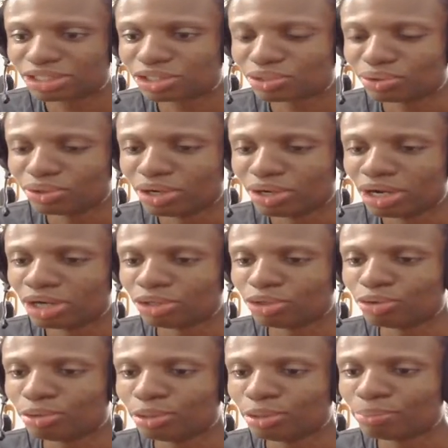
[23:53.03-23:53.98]
So
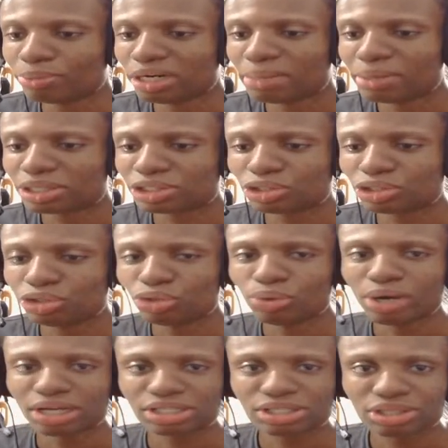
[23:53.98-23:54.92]
you pretty much
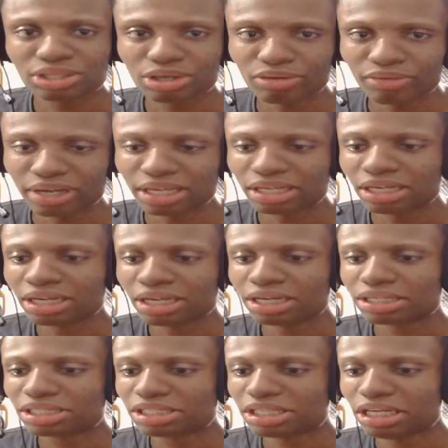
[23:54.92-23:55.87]
do a survey,
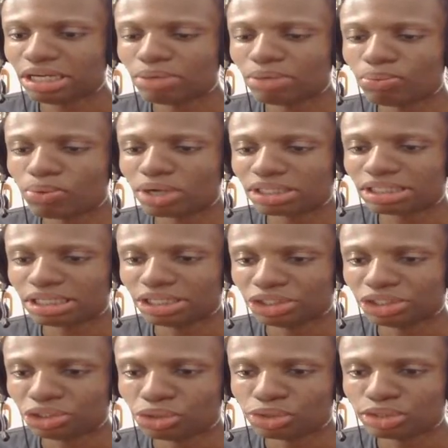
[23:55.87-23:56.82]
see what
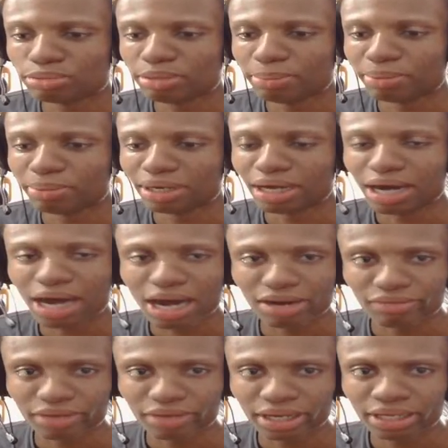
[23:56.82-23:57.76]
issues people are
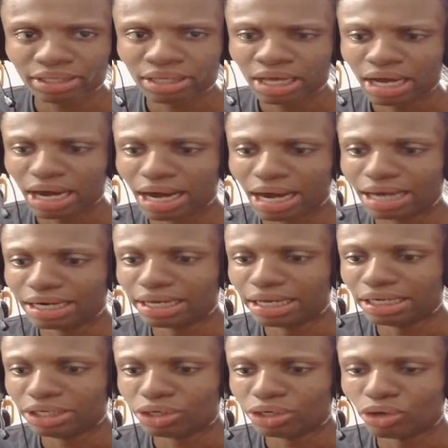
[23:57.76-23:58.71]
having, and
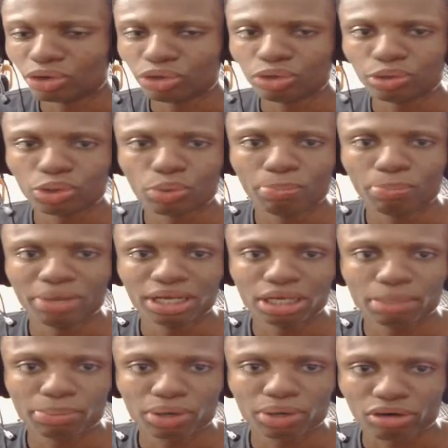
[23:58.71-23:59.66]
then you build
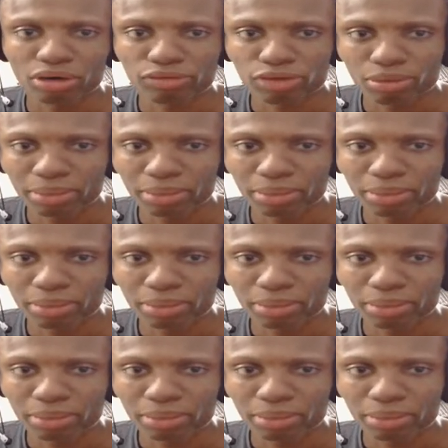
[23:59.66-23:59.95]
your product from